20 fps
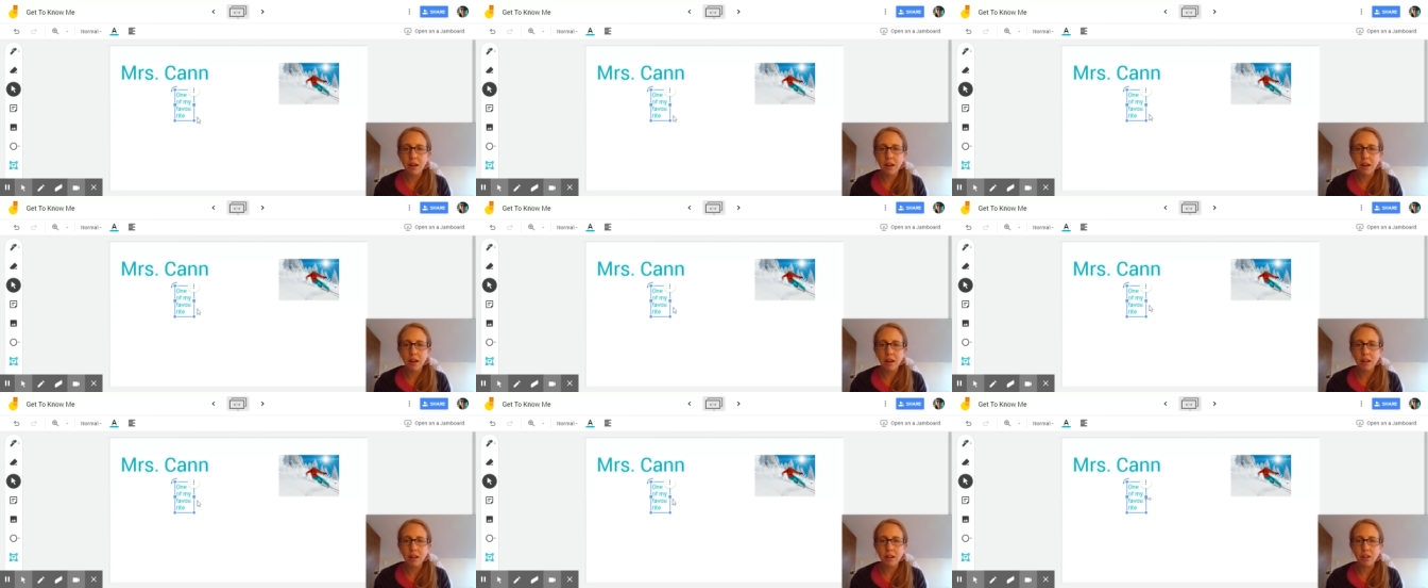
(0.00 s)

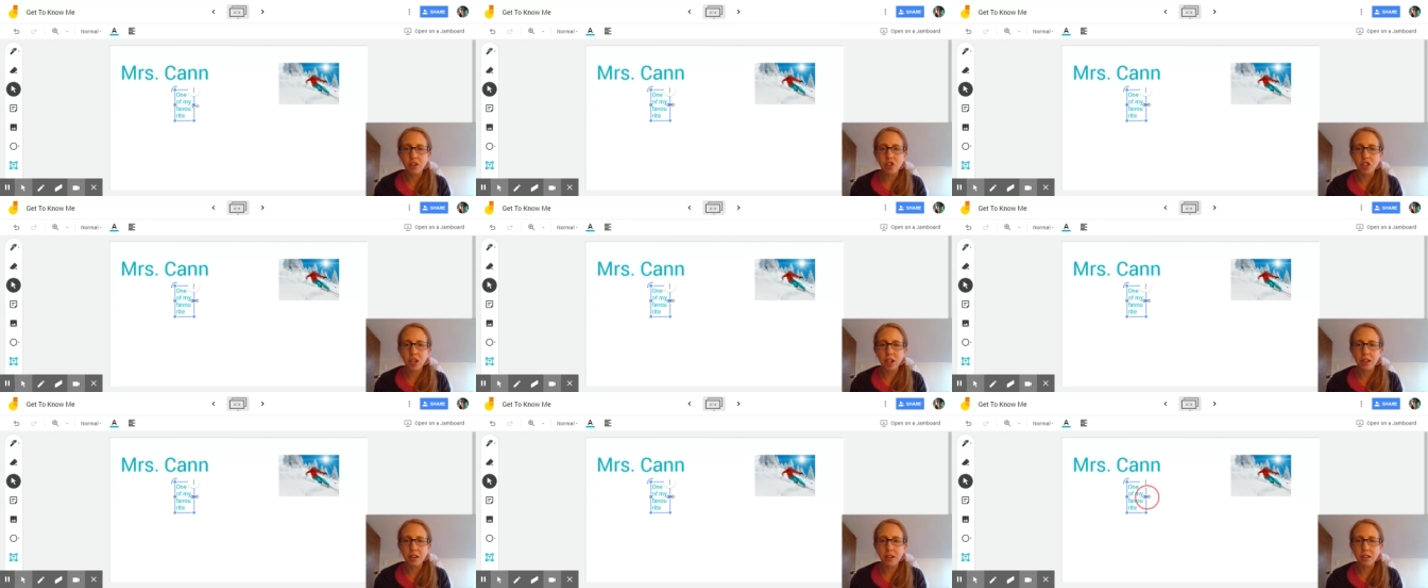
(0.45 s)
And then
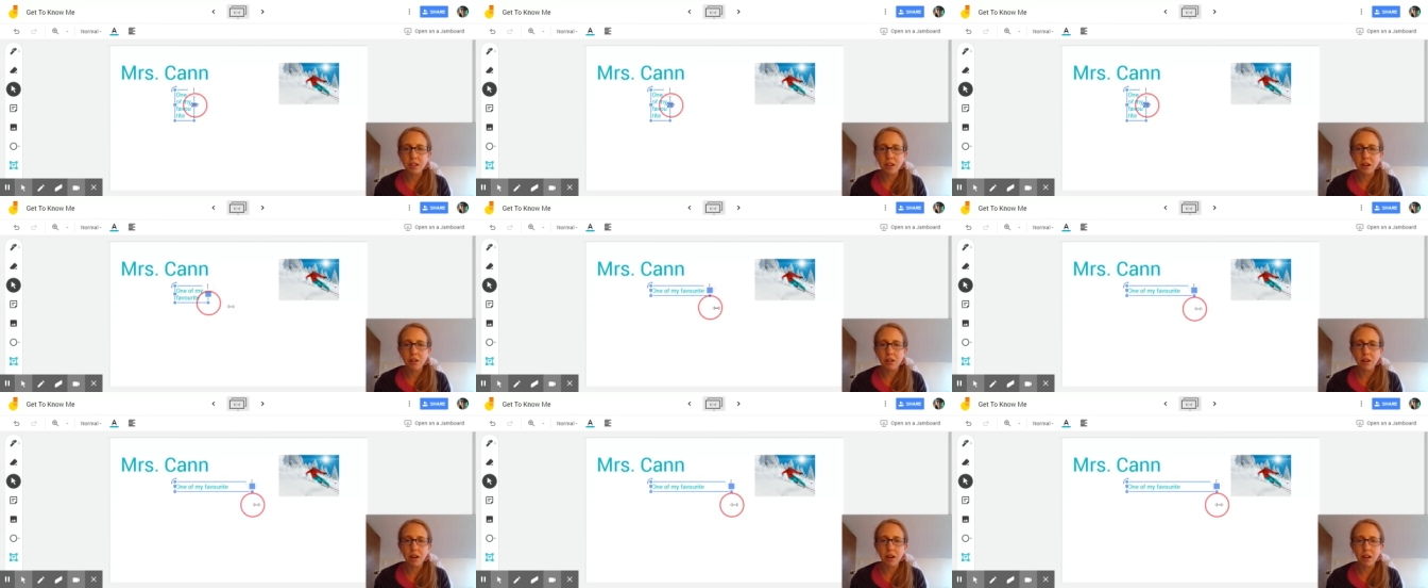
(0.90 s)
check this
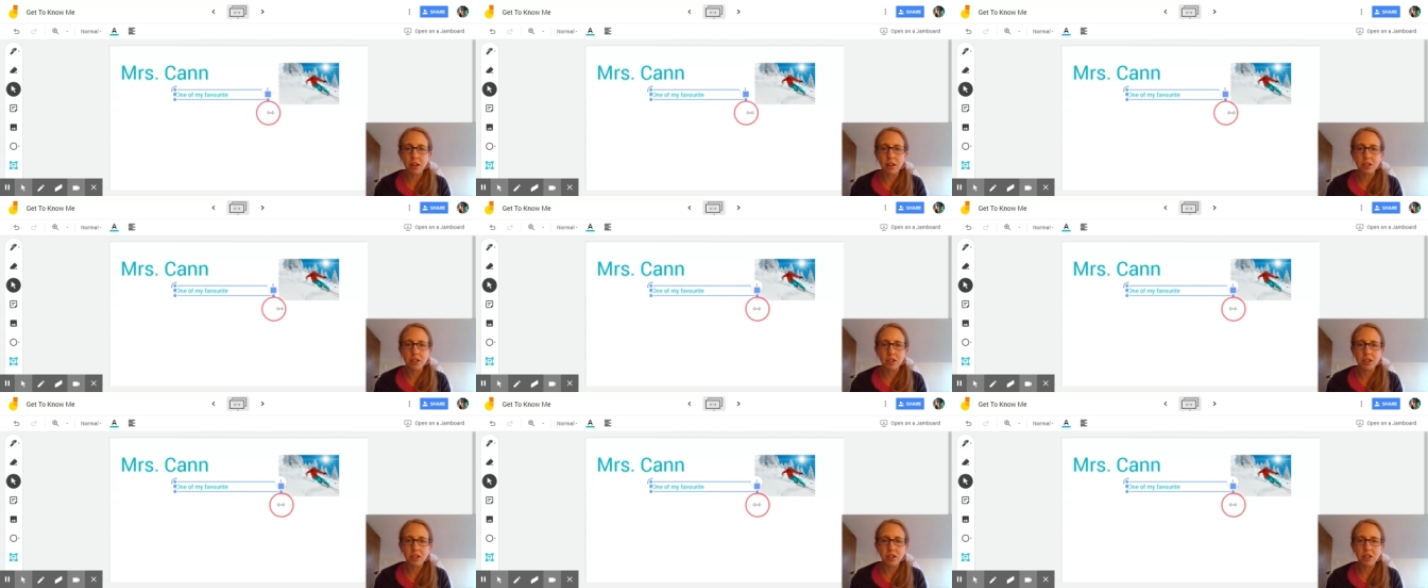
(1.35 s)
out. I can
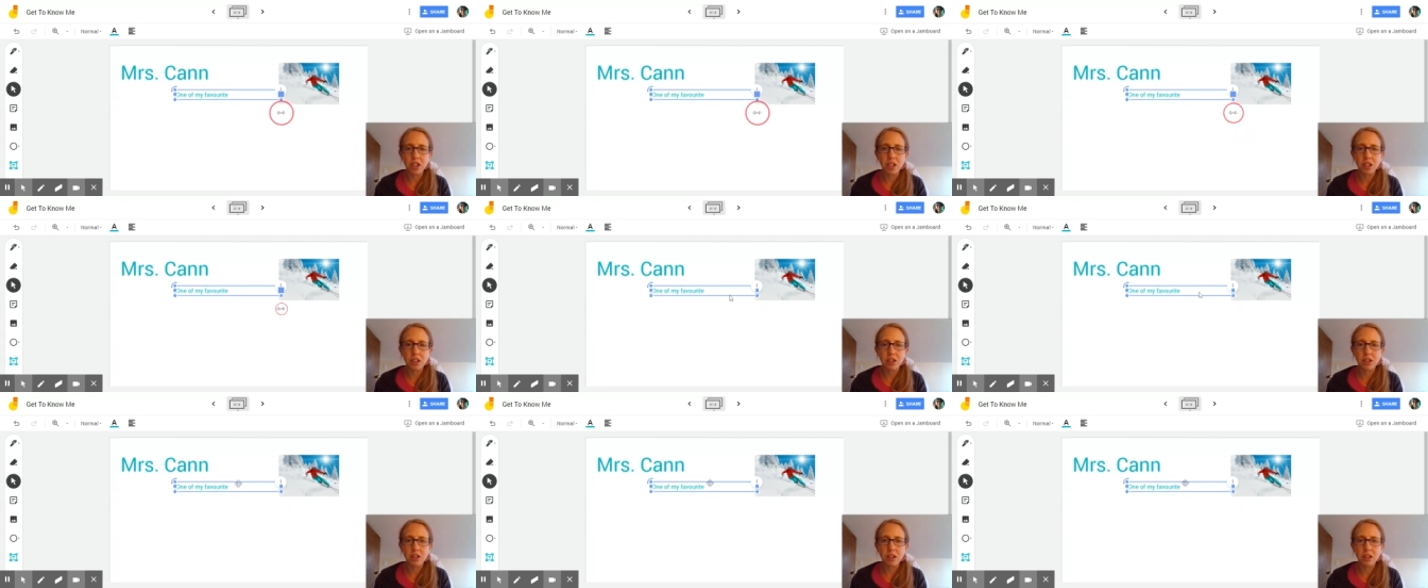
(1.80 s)
just
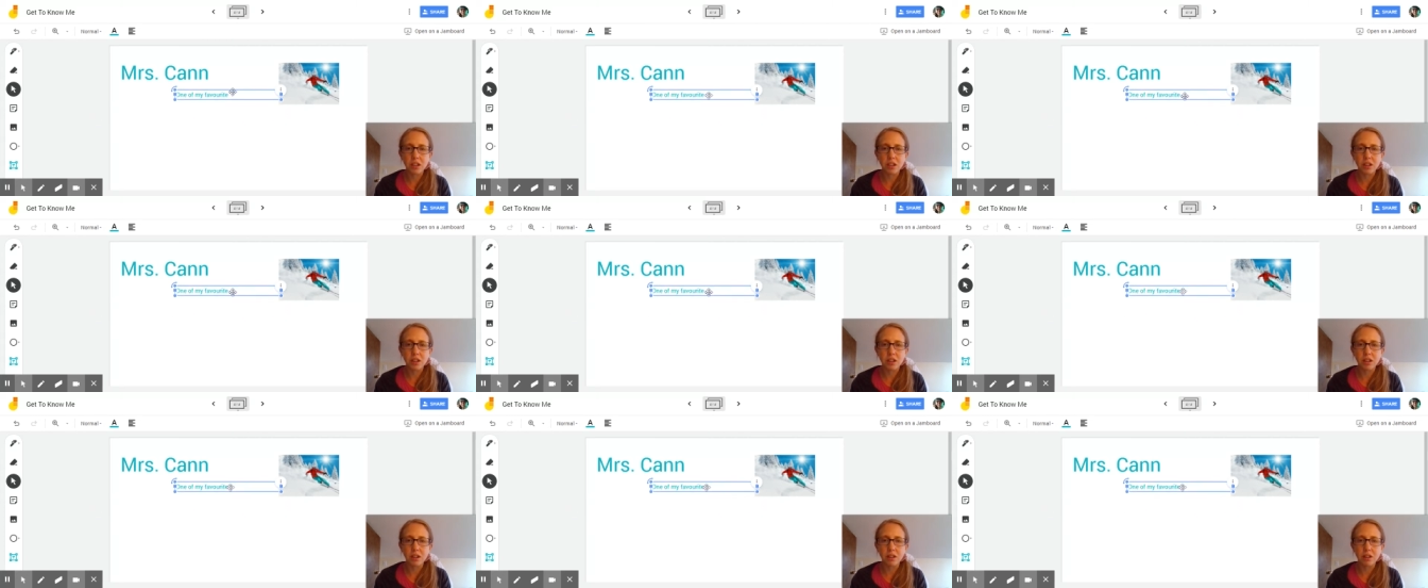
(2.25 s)
change
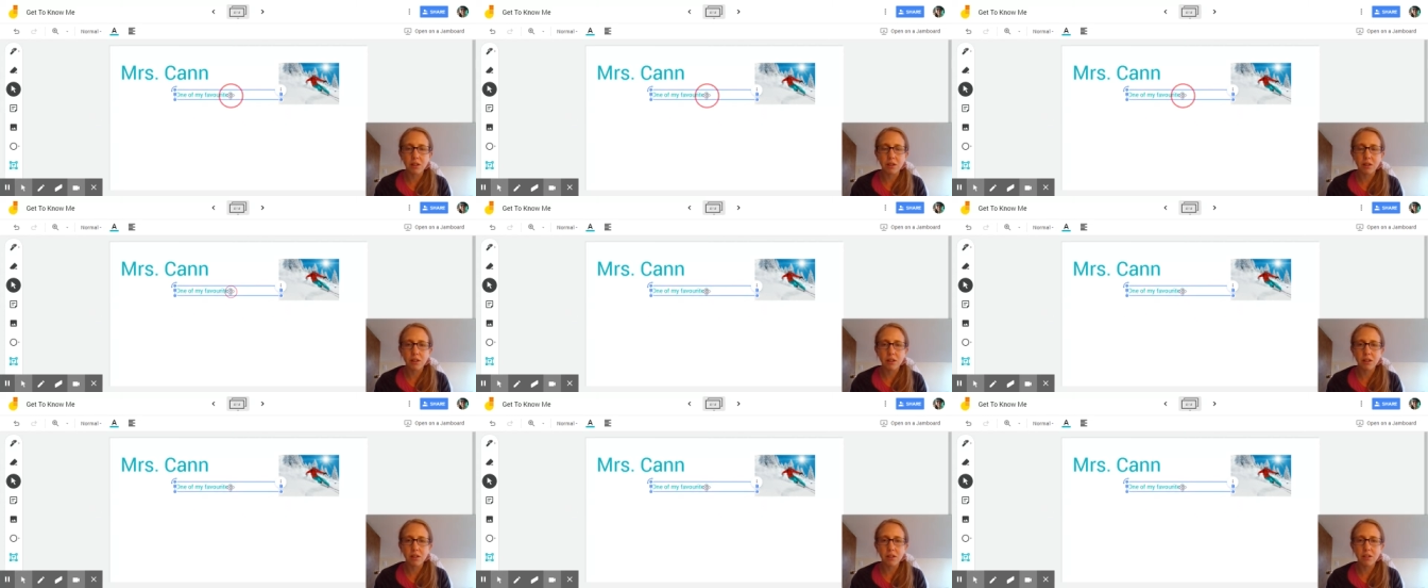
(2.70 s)
the
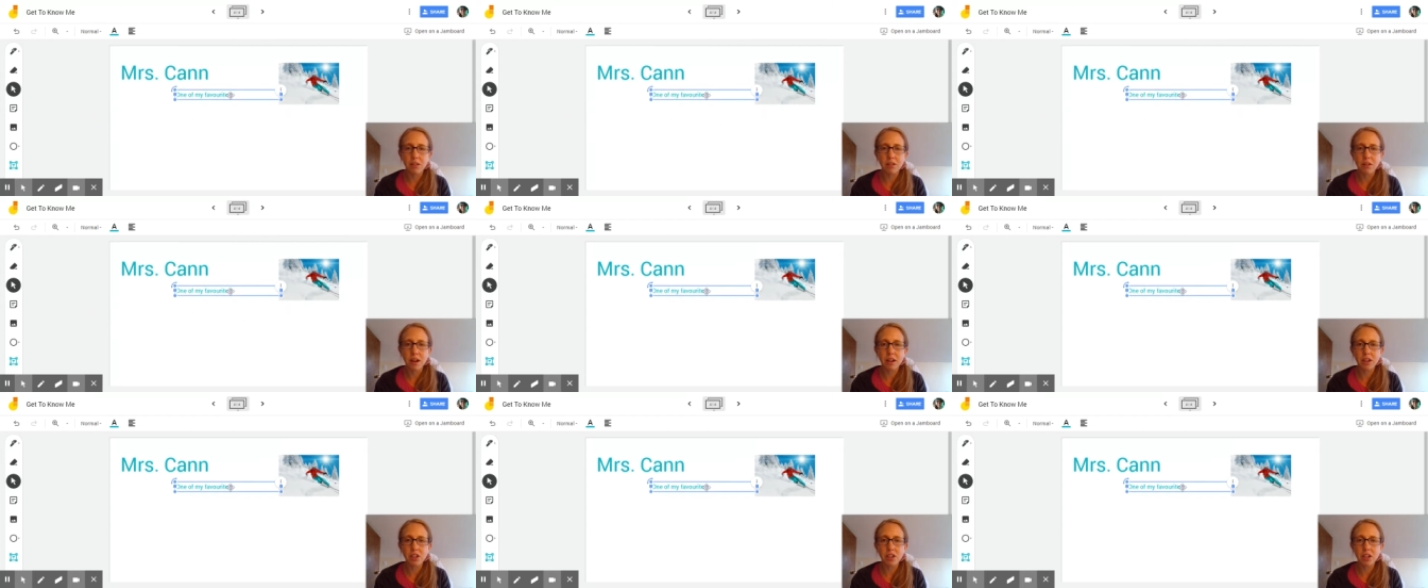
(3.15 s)

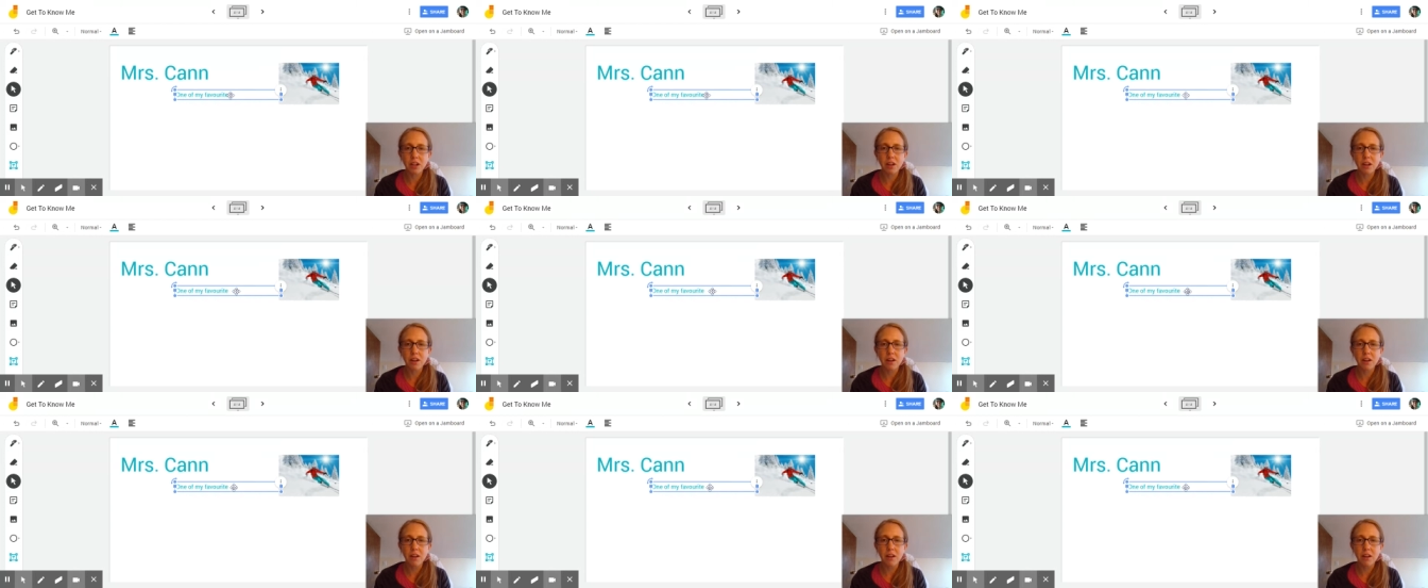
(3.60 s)
direction.